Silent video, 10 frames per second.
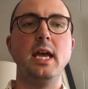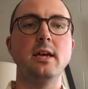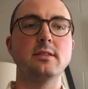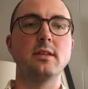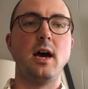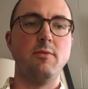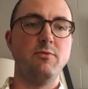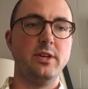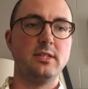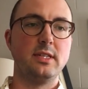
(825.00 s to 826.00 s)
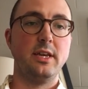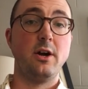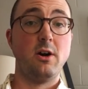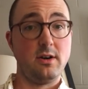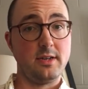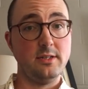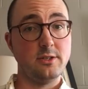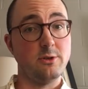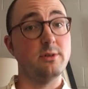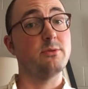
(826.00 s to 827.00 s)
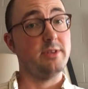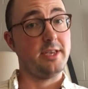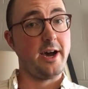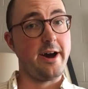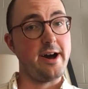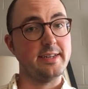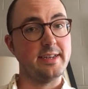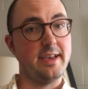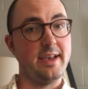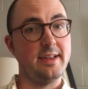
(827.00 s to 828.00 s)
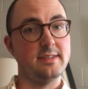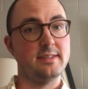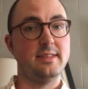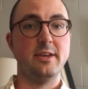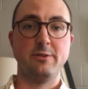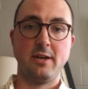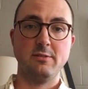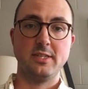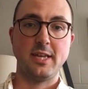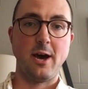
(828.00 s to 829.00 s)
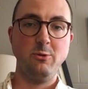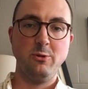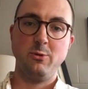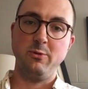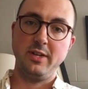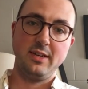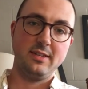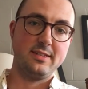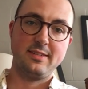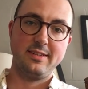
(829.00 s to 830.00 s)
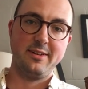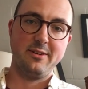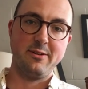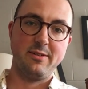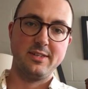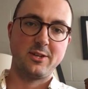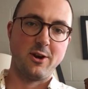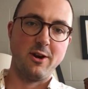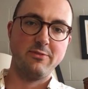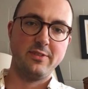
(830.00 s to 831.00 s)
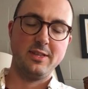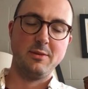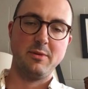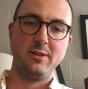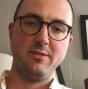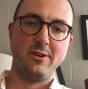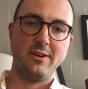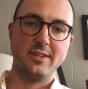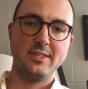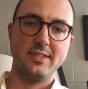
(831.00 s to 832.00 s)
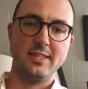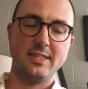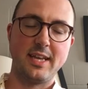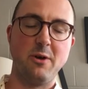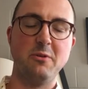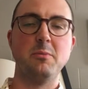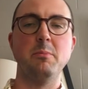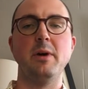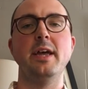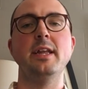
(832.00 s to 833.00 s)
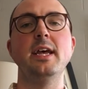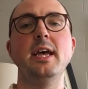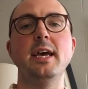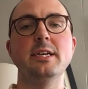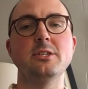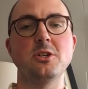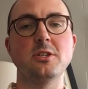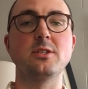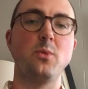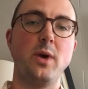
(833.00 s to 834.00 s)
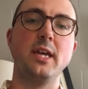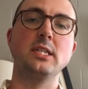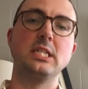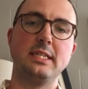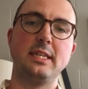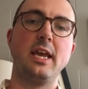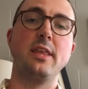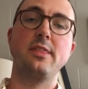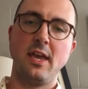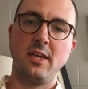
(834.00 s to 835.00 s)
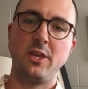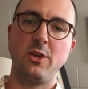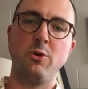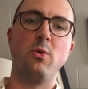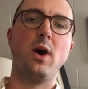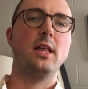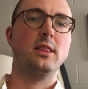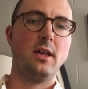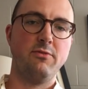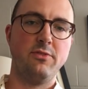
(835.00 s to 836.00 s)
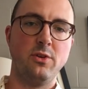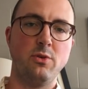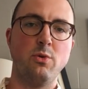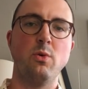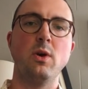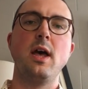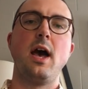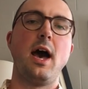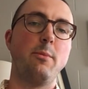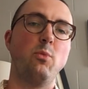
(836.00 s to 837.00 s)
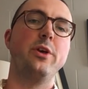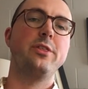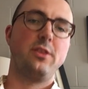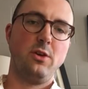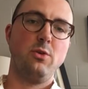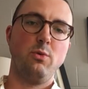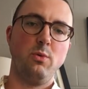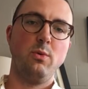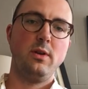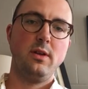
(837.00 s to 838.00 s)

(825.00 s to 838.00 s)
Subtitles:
It's obviously August, so it's really hot, and they're down south. Who needs, a scarf in the middle of August in the south? But it's just a way to say thank you, I love you, I'm with you,